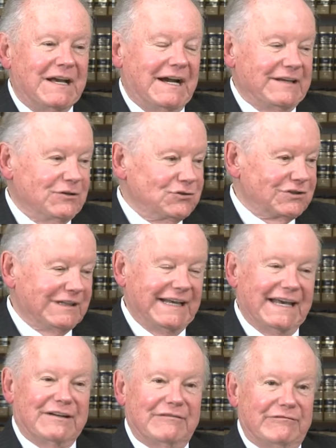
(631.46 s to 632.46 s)
I
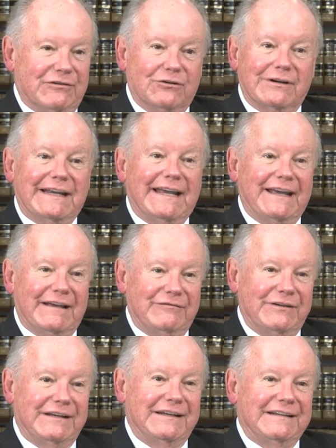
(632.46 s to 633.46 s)
usually had a very
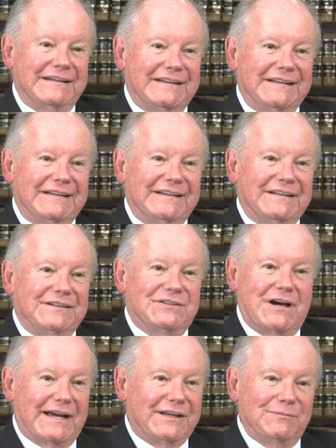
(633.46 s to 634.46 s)
heavy
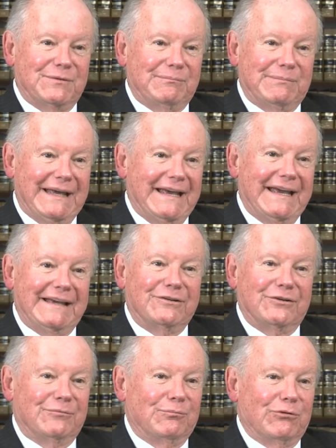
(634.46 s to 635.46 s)
document
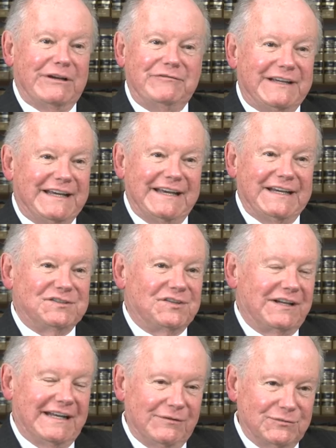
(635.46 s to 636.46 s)
bag or briefcase
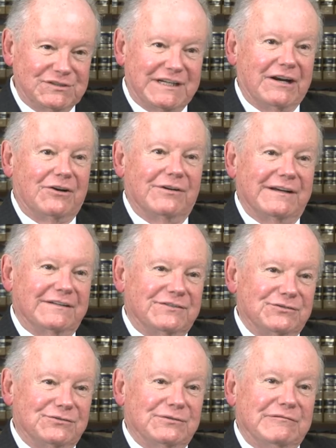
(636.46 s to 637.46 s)
that I was carrying
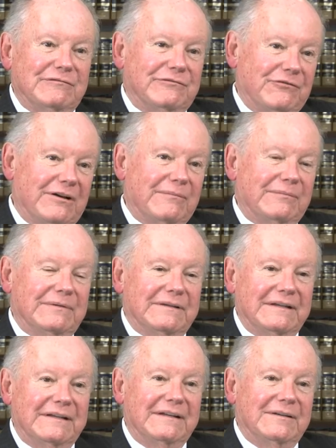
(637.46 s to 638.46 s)
to and from
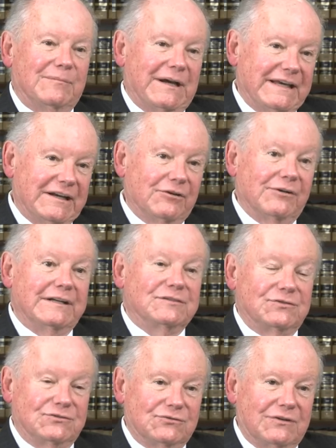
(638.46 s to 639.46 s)
my
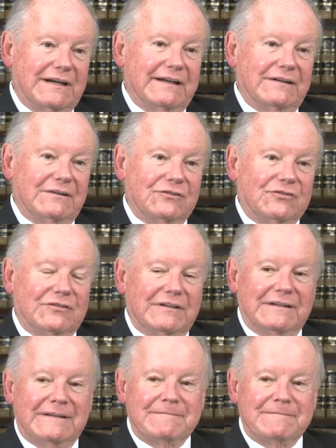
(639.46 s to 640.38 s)
hearings or trials.